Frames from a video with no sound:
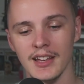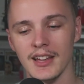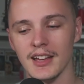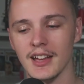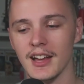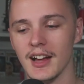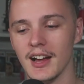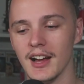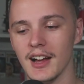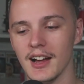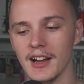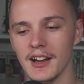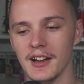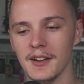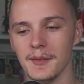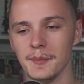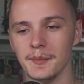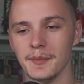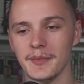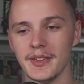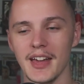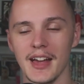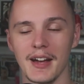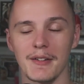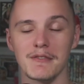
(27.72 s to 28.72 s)

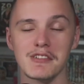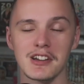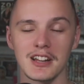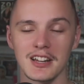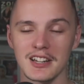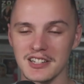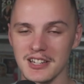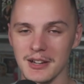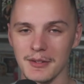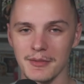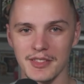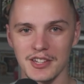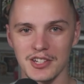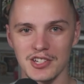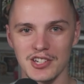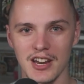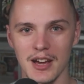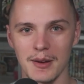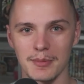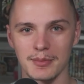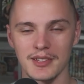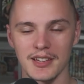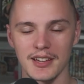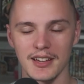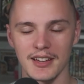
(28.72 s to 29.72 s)
Yeah, I'm really excited for this
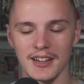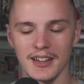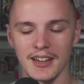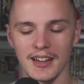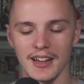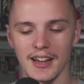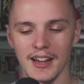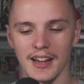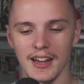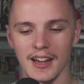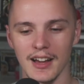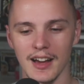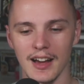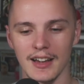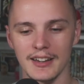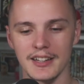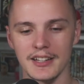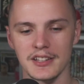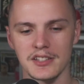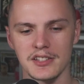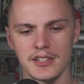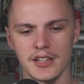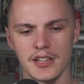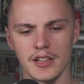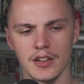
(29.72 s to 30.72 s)
chapter. I did
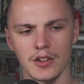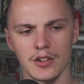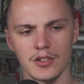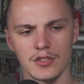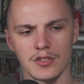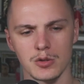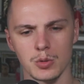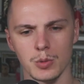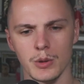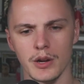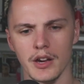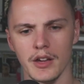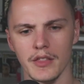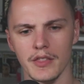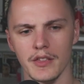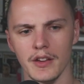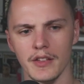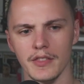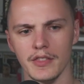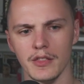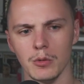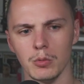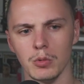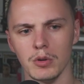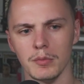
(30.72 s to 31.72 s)
see on Twitter that
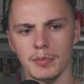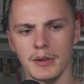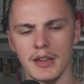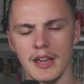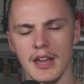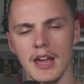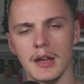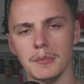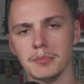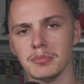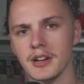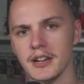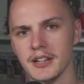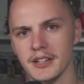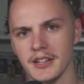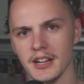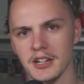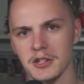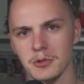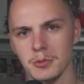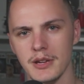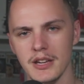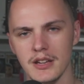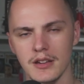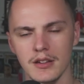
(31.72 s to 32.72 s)
there would be a break
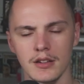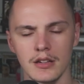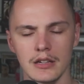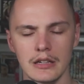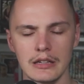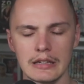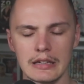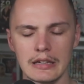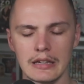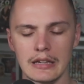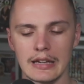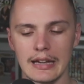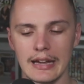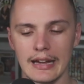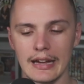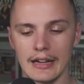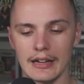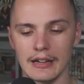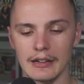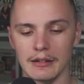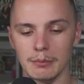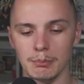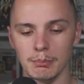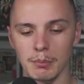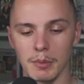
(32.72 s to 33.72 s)
next week.
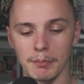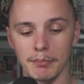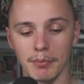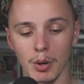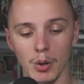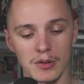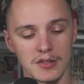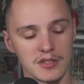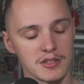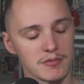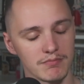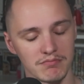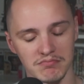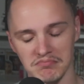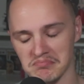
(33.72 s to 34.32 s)
But